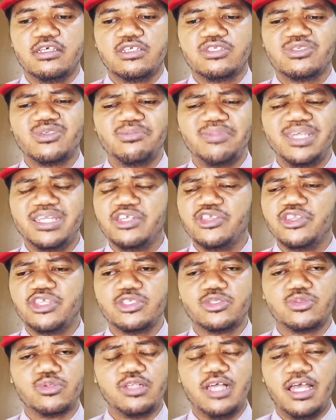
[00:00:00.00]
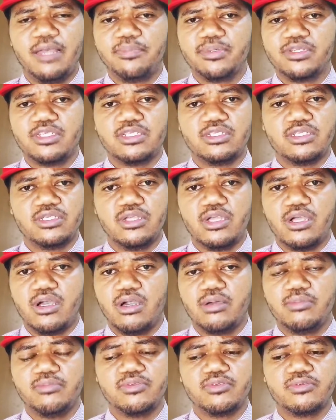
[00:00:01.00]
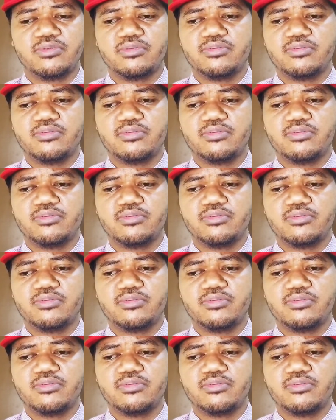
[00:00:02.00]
So many things will happen in the hub.